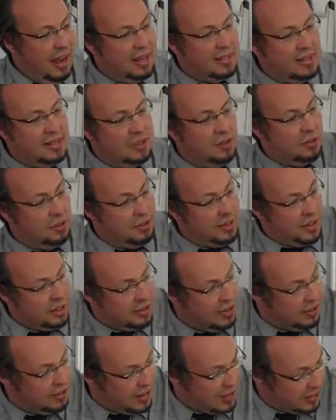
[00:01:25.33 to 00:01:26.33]
as sort of
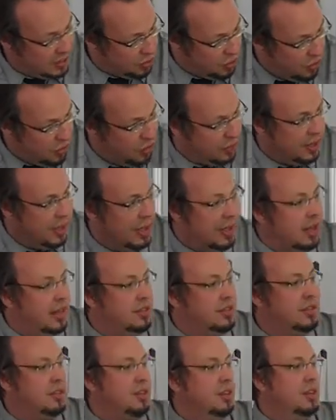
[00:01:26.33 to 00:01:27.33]
things like their
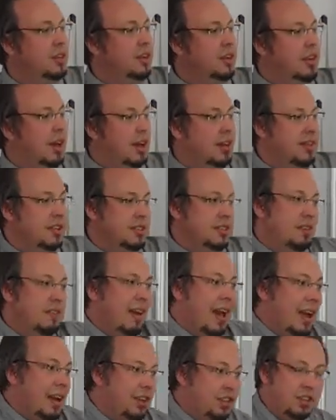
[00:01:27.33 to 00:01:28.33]
toolkit and their sort
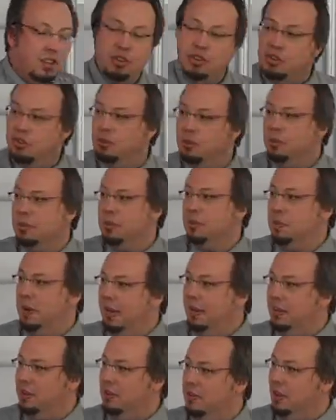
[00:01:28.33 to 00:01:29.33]
of attitudinal
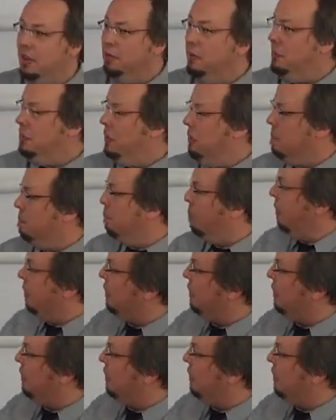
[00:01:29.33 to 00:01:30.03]
perspective. So we've sort of